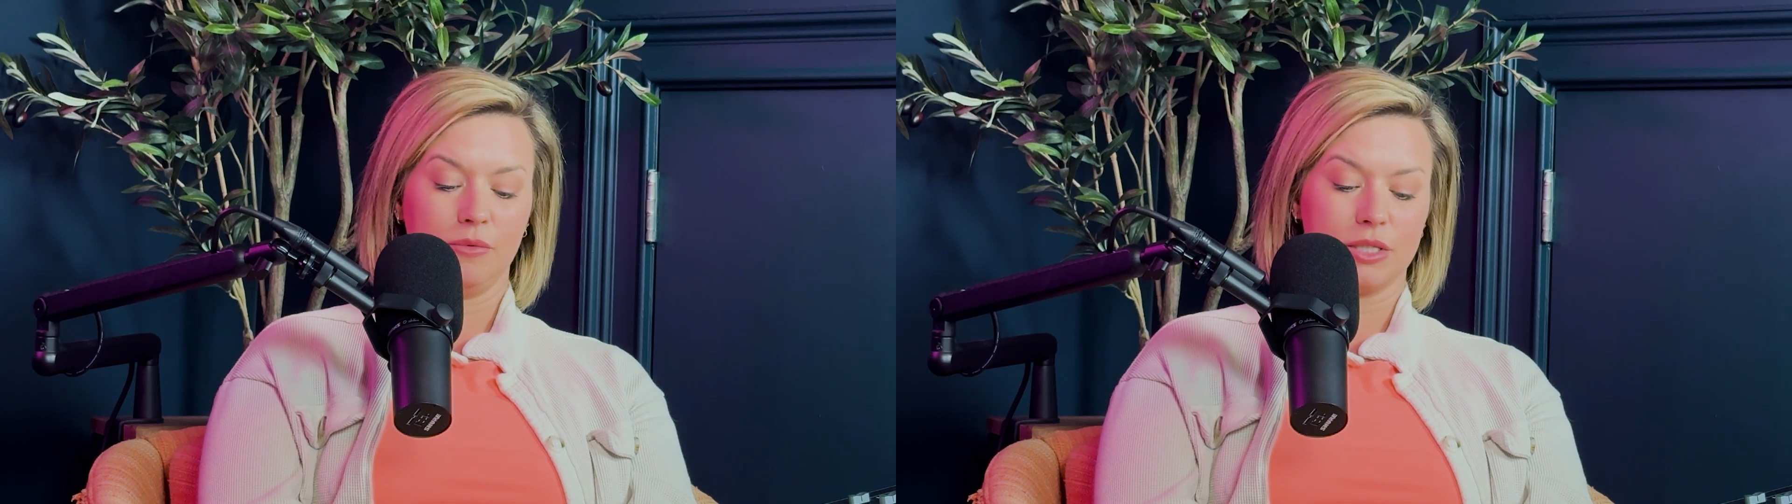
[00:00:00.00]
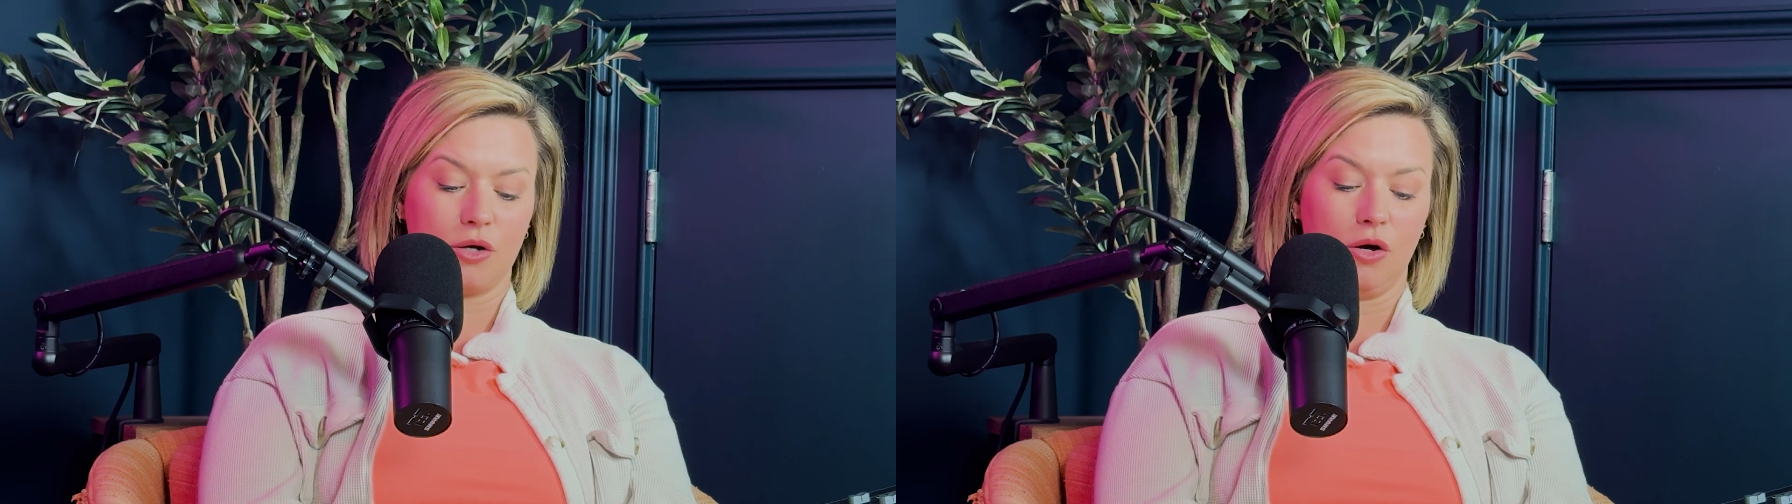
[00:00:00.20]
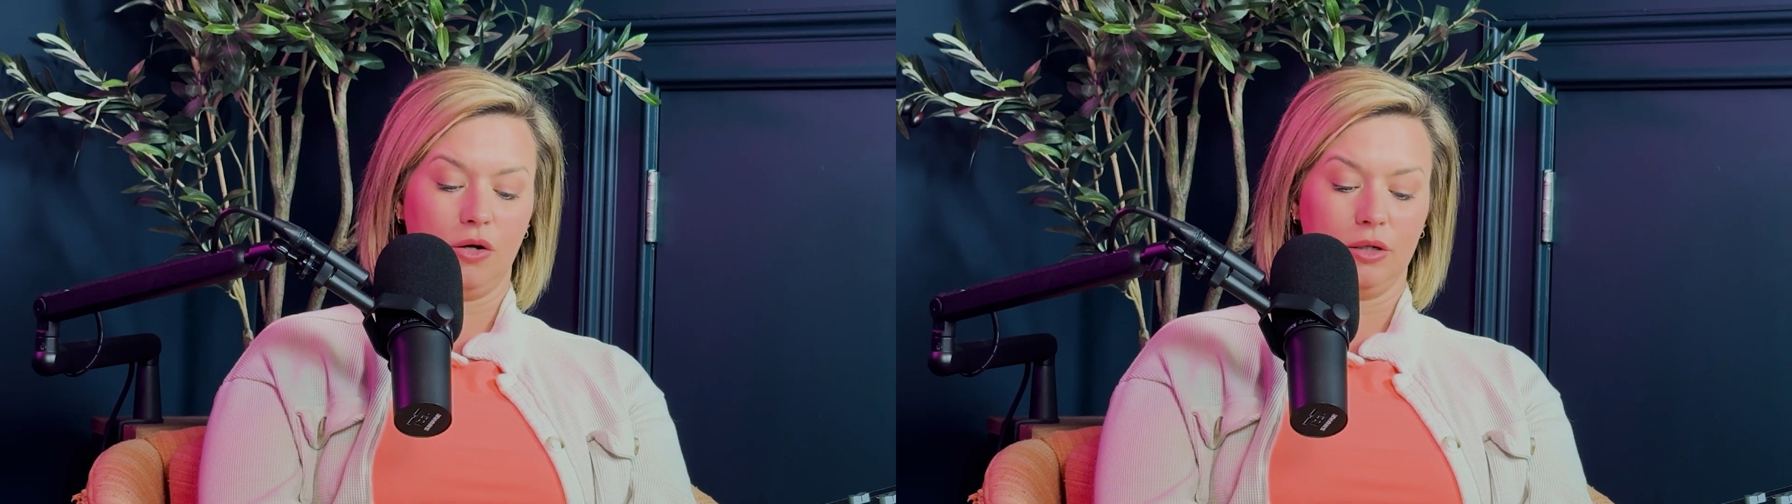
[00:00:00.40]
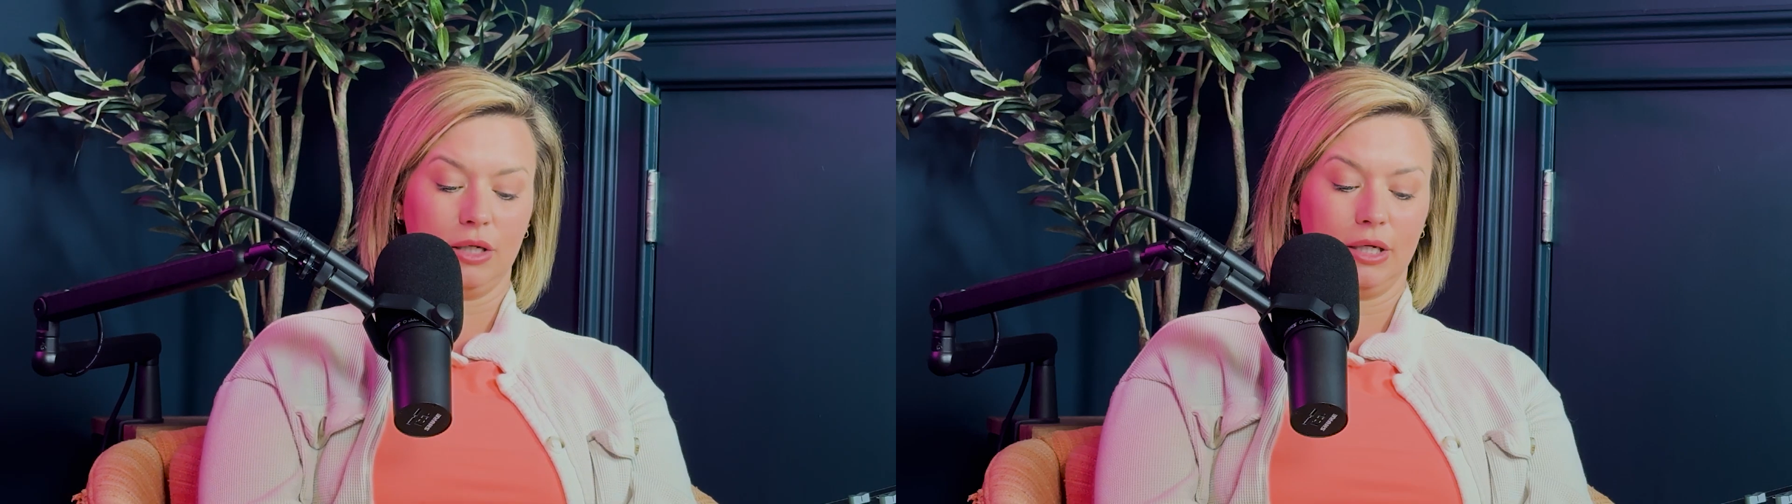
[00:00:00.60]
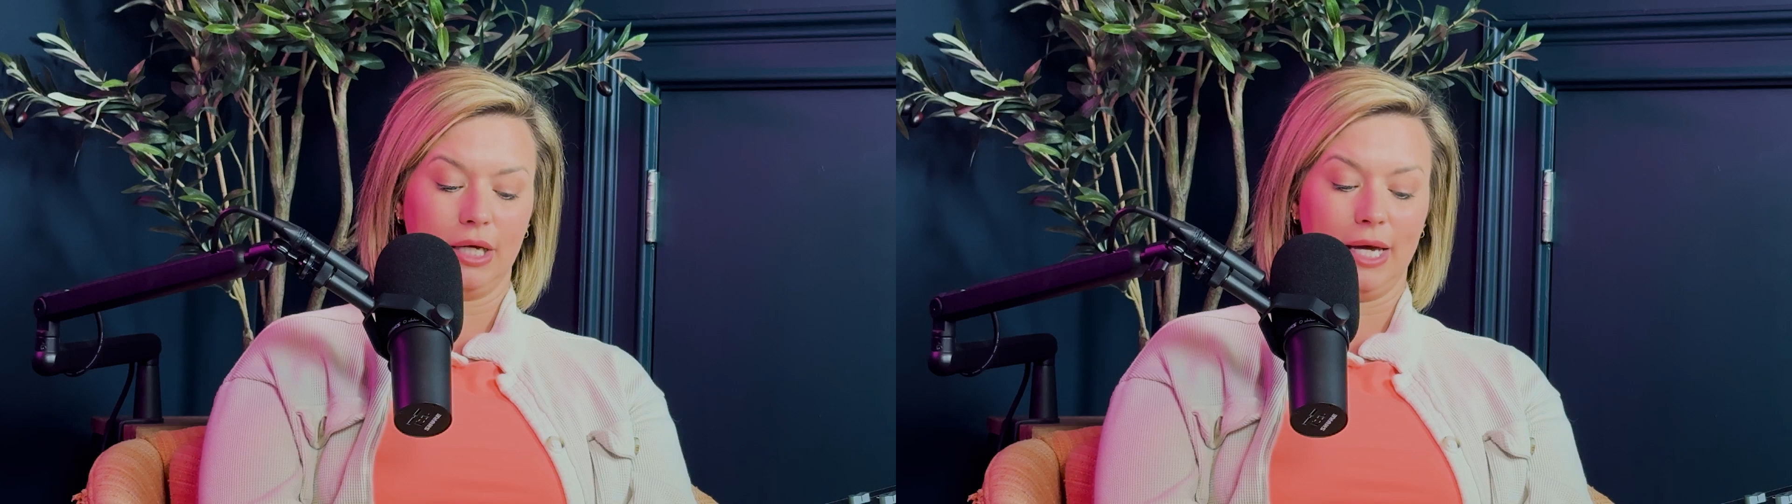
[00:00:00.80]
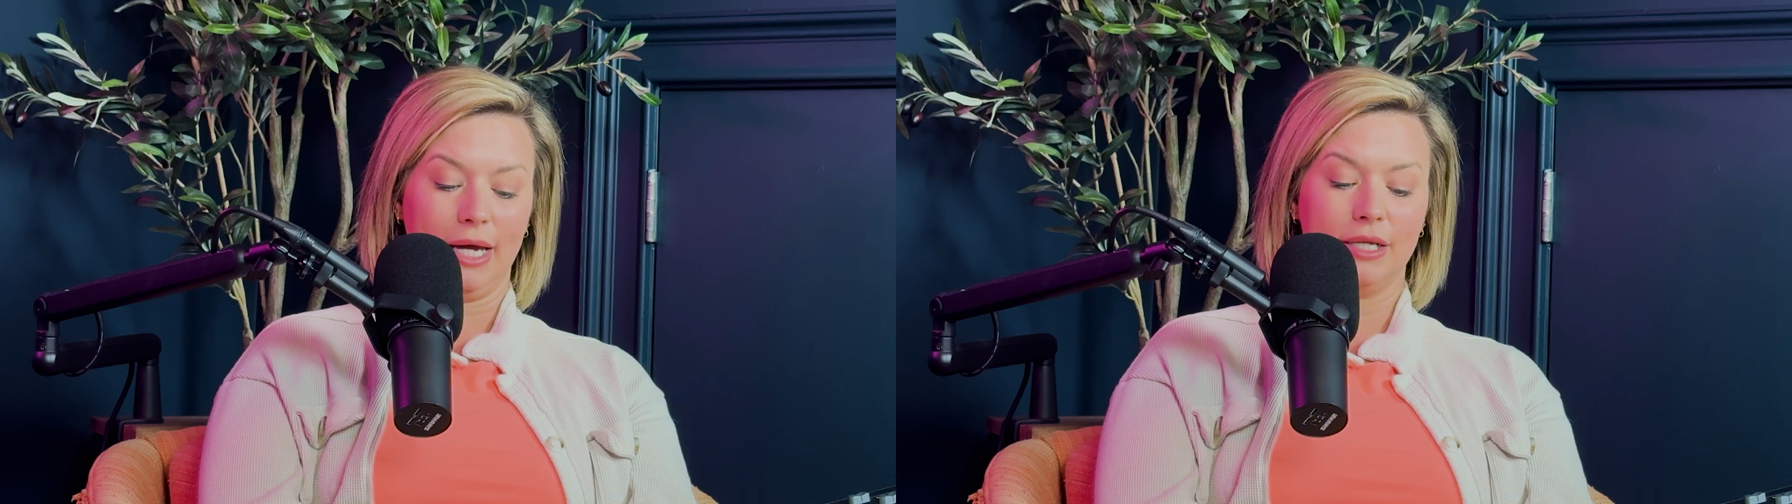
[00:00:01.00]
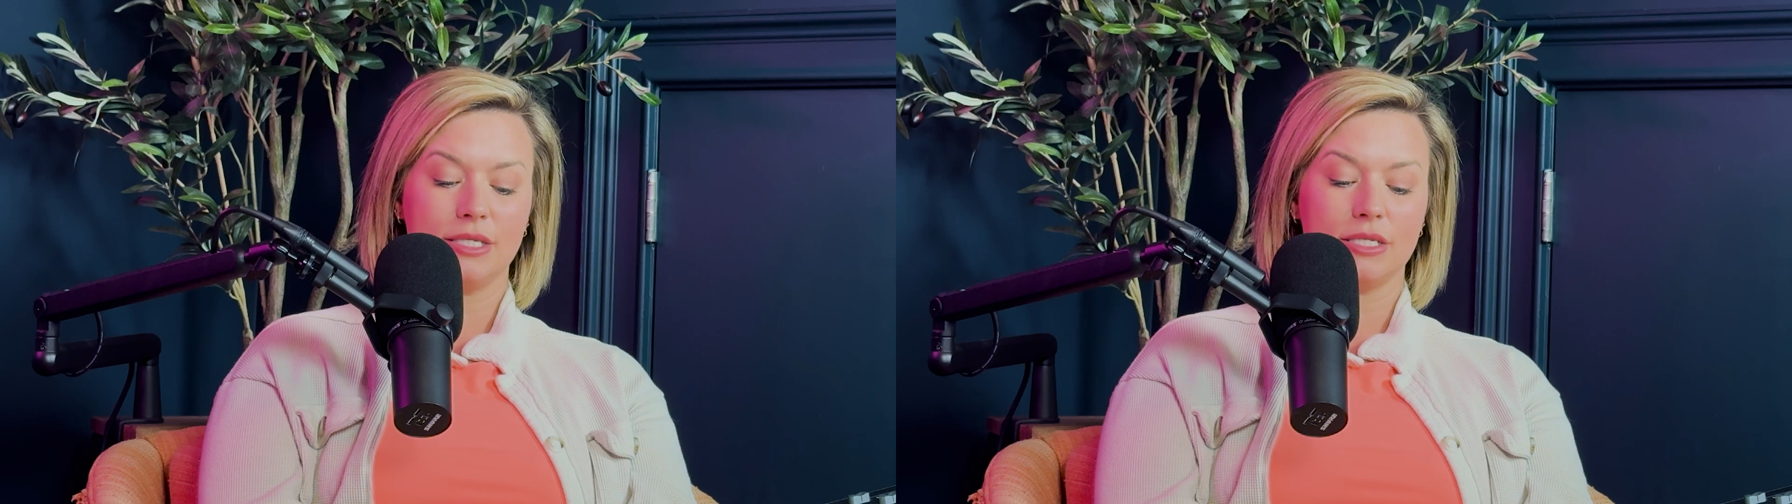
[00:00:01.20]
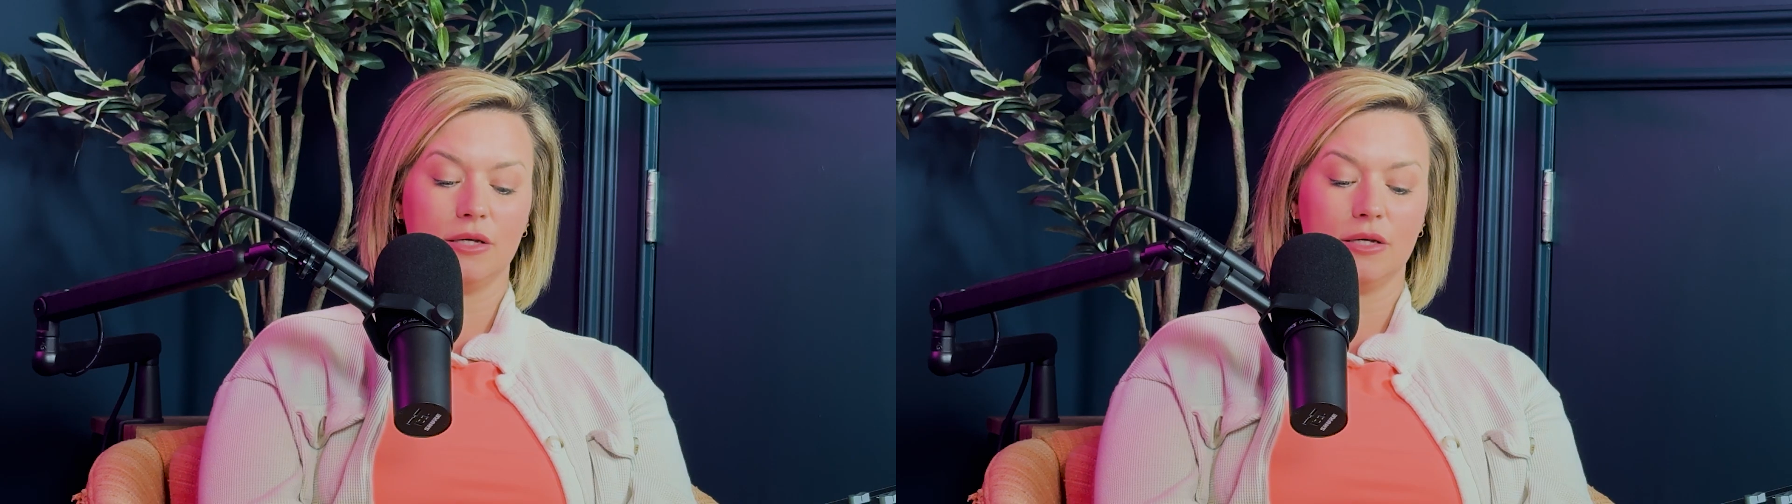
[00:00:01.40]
it was called Gates